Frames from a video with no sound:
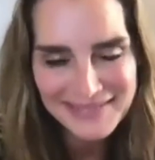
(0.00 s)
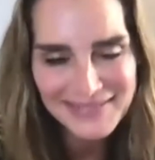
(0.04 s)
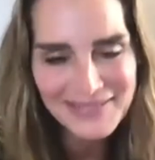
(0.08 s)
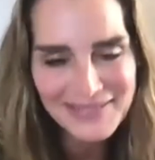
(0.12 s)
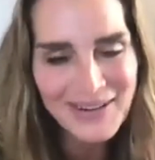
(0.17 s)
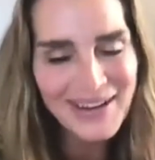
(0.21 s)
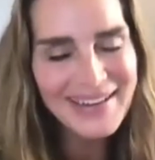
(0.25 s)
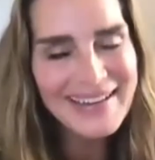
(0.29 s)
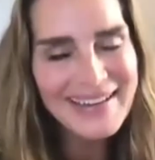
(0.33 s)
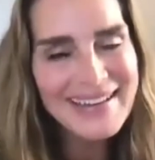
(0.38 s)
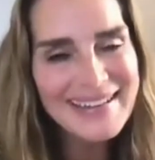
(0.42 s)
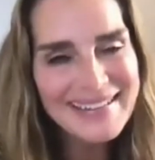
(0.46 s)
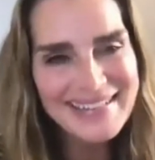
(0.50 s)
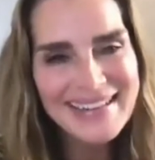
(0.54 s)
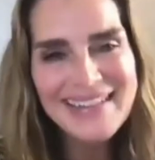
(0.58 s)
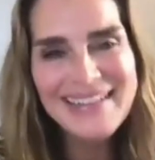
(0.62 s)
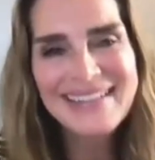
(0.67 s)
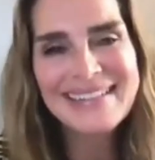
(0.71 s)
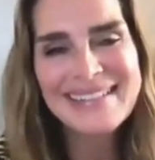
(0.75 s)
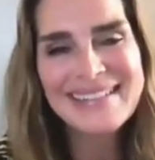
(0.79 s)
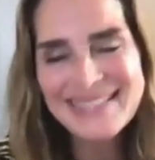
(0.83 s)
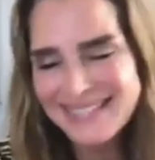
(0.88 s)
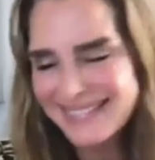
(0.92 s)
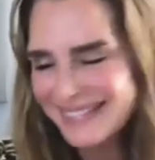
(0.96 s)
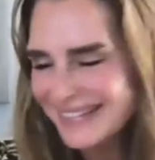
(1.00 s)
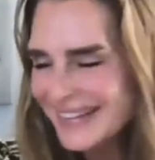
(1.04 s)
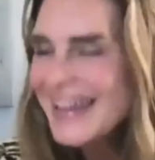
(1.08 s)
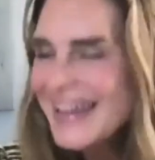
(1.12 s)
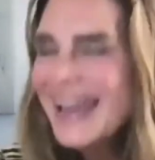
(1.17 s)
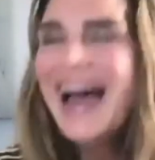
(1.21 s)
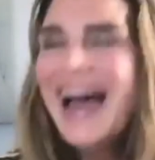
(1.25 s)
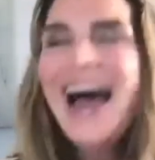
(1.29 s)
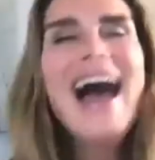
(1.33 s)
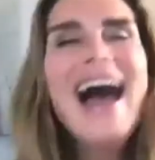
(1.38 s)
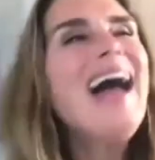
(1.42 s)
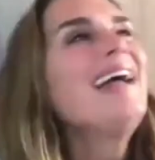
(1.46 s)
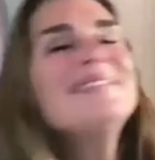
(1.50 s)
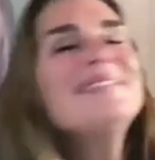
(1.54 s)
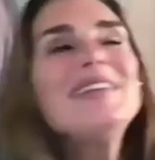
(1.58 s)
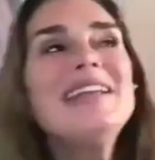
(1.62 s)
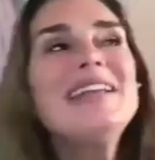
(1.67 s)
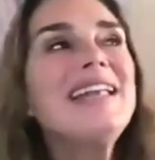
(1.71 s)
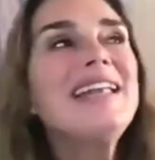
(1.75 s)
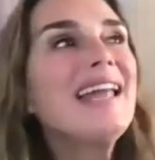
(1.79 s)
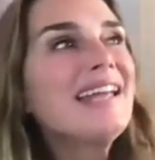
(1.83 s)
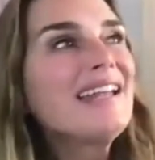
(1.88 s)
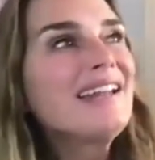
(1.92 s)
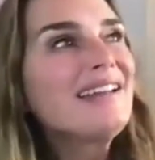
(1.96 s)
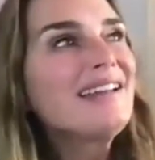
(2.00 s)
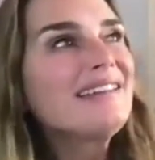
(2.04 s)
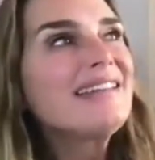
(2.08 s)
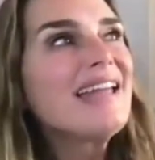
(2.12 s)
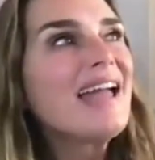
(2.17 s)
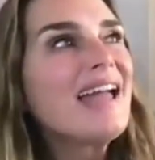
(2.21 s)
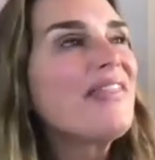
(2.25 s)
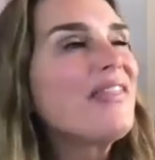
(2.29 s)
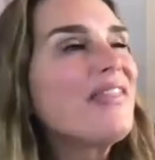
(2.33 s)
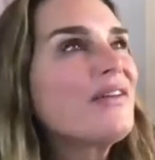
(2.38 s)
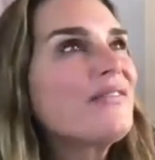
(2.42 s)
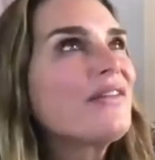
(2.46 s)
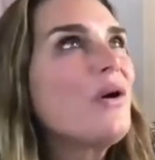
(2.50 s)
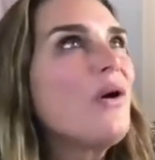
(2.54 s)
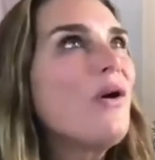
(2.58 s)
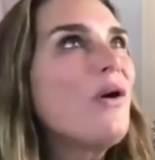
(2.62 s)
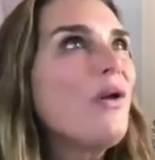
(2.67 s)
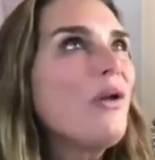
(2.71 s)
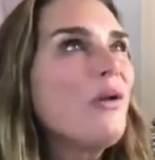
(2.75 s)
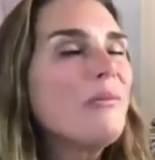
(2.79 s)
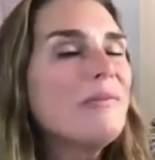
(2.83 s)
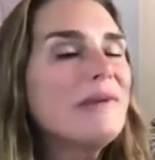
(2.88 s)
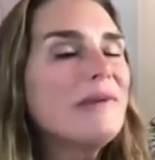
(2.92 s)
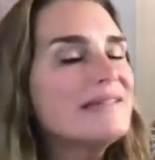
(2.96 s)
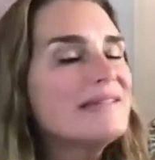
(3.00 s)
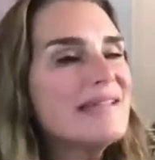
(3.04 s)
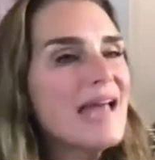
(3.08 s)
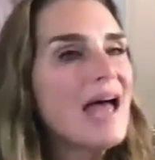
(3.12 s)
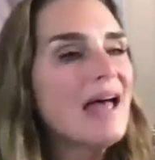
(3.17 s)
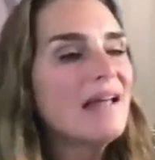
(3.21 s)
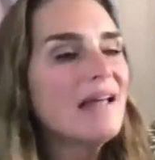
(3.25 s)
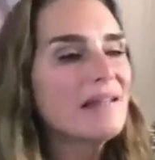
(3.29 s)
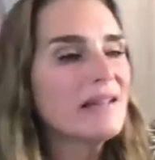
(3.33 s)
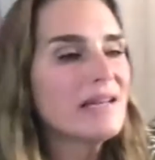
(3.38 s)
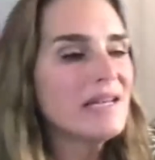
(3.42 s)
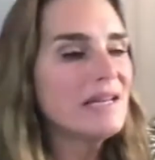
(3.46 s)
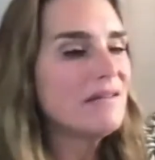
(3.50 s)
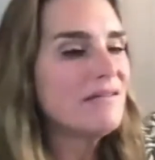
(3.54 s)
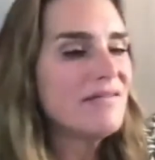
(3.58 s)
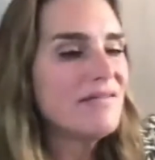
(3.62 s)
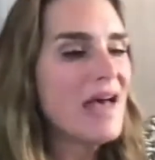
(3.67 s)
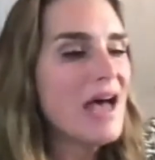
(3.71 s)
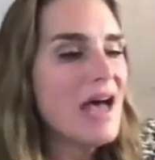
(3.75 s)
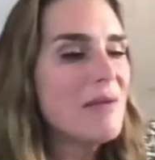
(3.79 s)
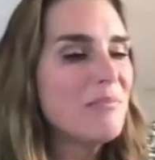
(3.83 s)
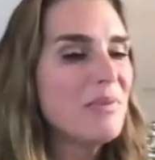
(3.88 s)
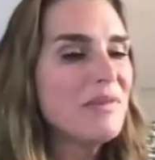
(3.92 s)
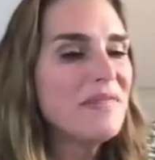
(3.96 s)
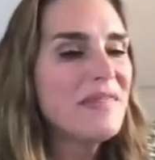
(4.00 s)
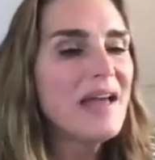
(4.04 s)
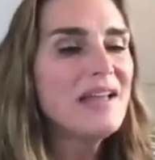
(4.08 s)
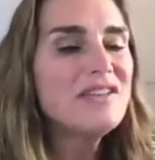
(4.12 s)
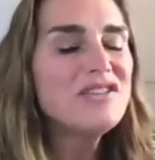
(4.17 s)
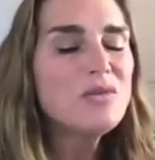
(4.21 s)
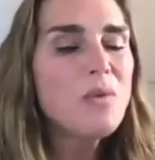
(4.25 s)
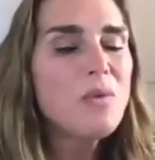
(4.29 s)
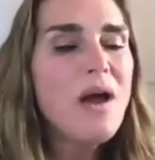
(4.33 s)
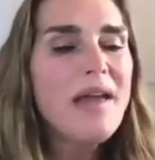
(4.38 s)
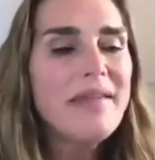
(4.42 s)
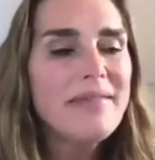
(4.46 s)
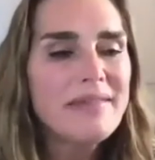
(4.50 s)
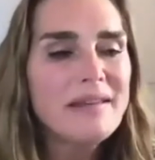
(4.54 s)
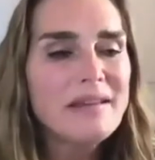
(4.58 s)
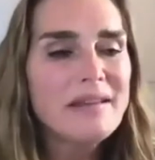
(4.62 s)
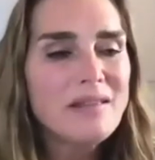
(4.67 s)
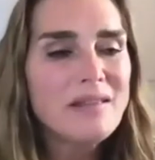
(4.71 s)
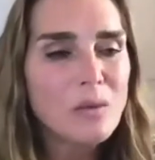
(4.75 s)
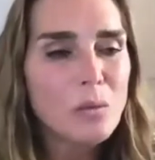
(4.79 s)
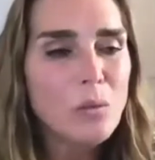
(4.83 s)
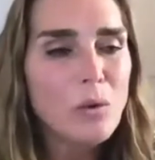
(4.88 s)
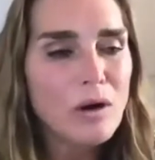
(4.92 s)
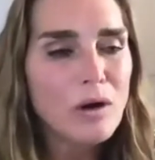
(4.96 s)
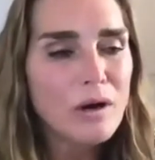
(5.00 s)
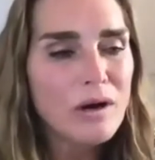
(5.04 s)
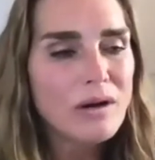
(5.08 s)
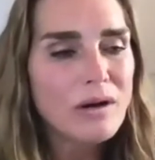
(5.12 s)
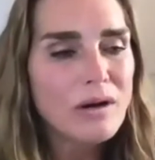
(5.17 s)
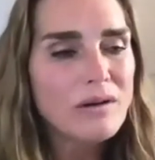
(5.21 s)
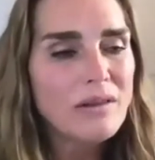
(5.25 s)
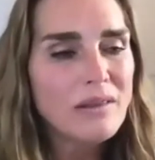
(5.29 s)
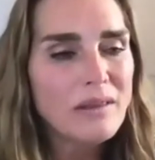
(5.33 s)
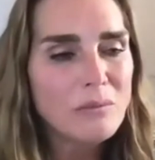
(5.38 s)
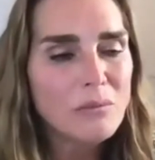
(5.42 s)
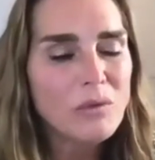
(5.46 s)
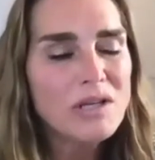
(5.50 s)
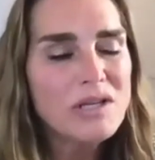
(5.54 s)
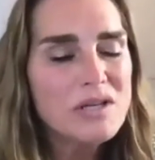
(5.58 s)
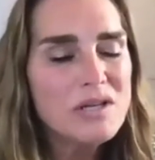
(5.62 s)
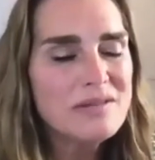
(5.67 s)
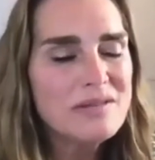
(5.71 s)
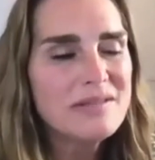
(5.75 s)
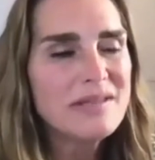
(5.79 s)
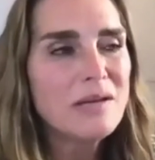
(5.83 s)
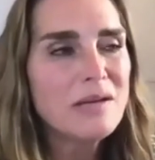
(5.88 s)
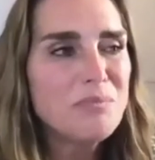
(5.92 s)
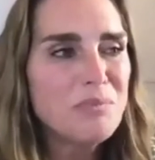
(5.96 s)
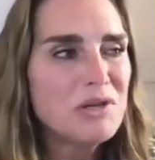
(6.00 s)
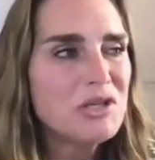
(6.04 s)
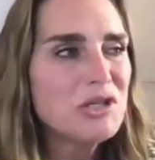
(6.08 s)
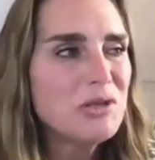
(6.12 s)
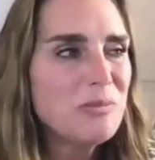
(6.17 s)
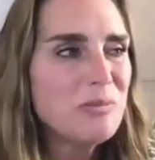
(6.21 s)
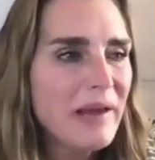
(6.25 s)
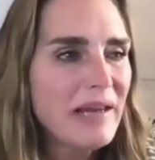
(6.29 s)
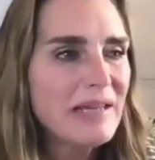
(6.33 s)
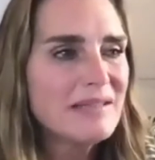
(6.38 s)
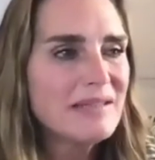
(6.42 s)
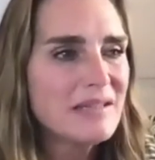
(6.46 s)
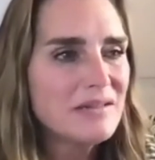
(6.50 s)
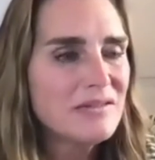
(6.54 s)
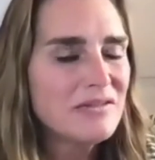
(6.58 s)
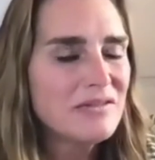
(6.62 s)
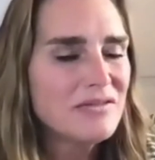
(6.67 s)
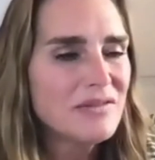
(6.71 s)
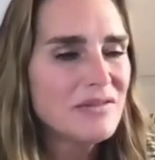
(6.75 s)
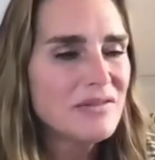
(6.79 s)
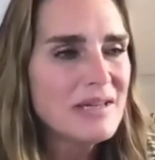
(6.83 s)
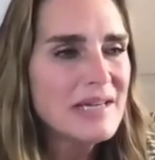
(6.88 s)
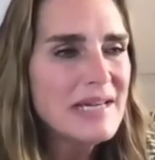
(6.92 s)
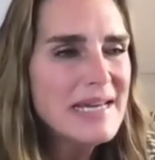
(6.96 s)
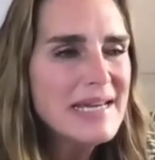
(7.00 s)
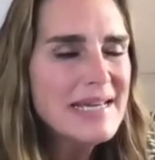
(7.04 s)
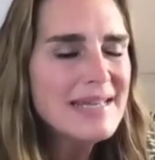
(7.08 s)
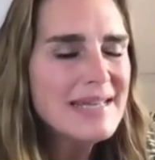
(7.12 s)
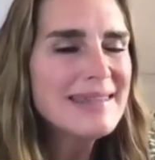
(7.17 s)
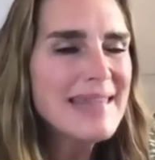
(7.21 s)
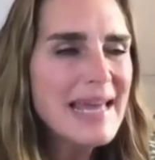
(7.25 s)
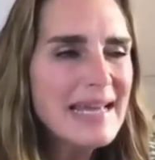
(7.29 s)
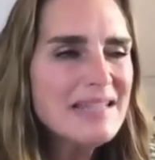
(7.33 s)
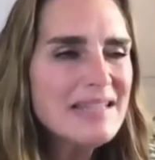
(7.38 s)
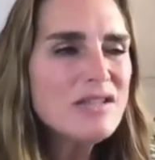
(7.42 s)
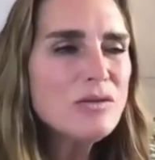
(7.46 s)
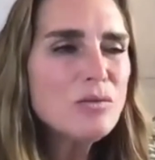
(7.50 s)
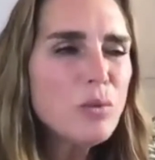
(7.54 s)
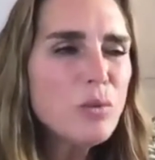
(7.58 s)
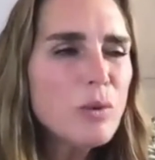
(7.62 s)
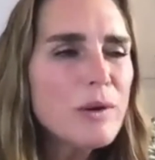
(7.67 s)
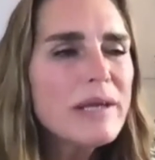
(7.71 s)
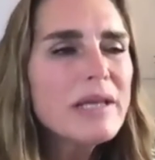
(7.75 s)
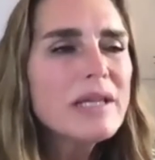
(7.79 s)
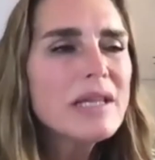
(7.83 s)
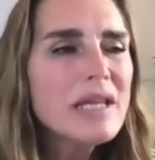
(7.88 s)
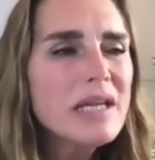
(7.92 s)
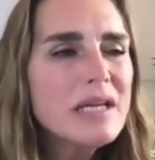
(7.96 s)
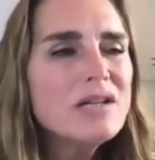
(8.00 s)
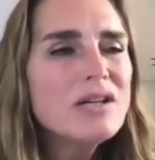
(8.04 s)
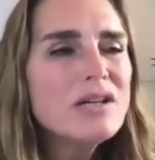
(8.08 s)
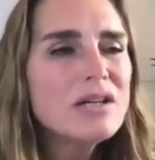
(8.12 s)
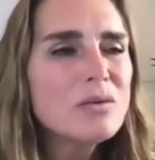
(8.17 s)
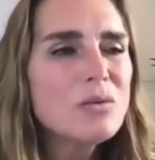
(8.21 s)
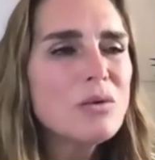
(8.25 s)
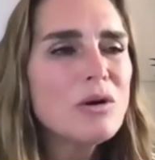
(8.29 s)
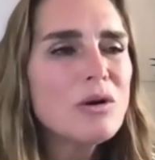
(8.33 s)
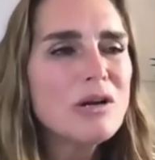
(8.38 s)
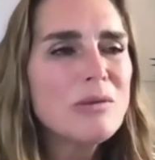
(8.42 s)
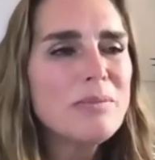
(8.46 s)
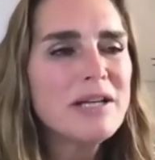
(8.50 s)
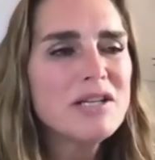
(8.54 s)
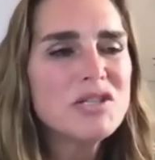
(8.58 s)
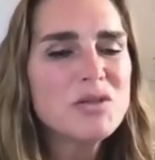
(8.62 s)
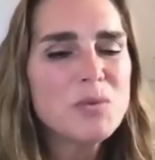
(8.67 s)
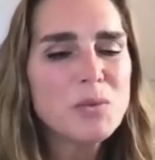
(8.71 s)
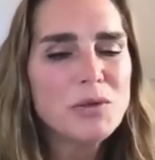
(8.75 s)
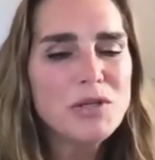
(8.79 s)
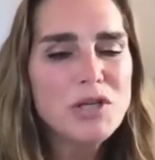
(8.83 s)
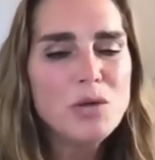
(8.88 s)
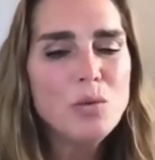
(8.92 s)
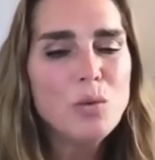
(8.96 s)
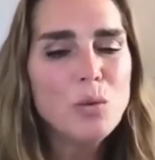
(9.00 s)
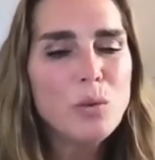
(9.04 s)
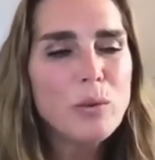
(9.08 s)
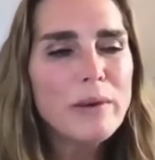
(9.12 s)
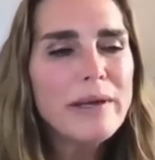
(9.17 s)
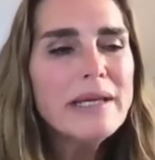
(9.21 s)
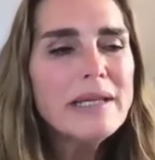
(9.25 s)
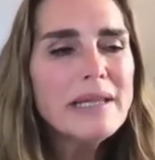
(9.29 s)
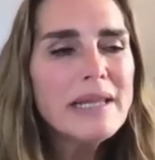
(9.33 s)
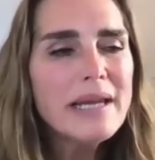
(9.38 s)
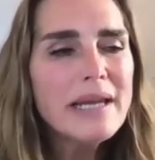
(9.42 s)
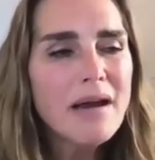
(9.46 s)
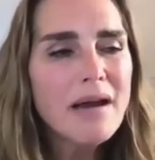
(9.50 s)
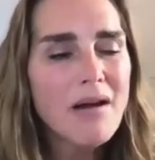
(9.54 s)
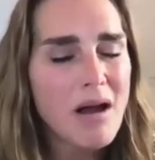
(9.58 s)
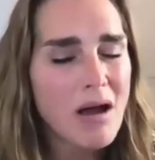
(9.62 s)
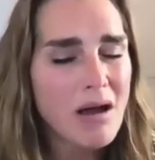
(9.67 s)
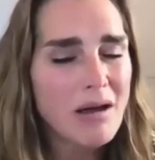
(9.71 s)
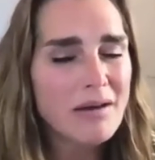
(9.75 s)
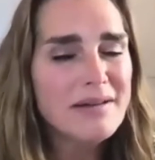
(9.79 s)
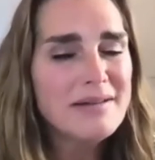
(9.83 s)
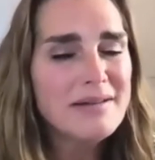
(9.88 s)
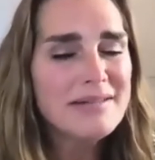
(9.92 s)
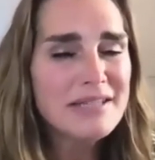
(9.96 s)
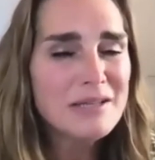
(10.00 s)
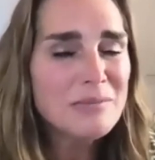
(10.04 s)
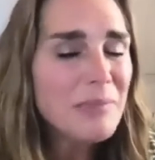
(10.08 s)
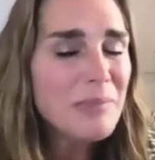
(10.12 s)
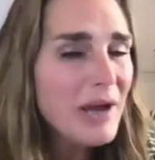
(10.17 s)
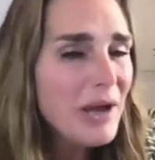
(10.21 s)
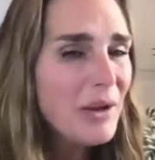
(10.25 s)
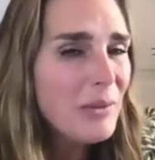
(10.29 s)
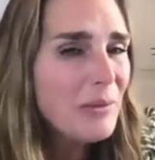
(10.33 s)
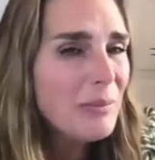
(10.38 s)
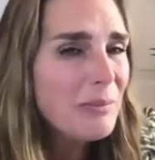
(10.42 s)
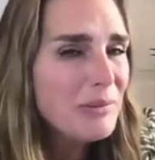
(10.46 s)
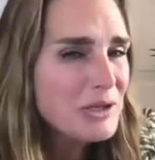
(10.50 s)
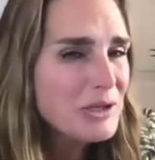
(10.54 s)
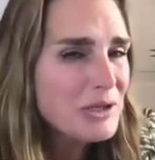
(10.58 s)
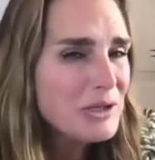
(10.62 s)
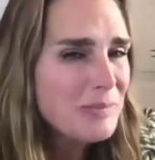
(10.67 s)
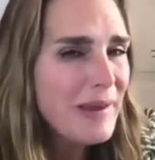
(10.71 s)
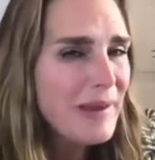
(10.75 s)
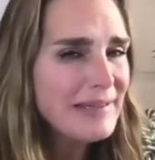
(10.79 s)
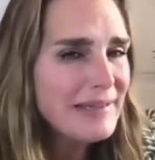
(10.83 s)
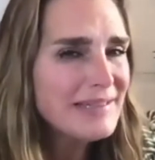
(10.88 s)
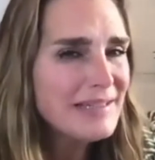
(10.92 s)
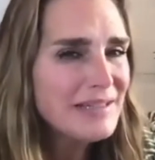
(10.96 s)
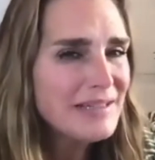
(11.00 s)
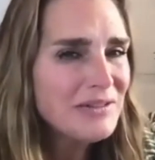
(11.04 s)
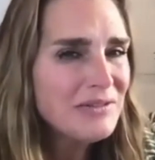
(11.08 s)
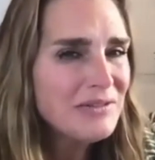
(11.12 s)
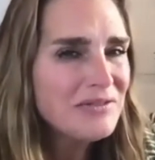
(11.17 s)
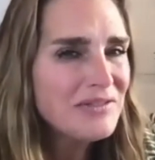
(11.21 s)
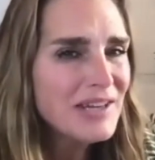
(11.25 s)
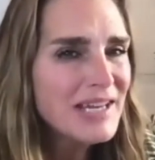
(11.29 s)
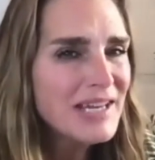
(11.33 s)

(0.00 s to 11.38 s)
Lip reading: Right. I mean, the whole mentality of that, but that's why I think the word, when you said perspective, that's a really good word because when you really are honest about perspective,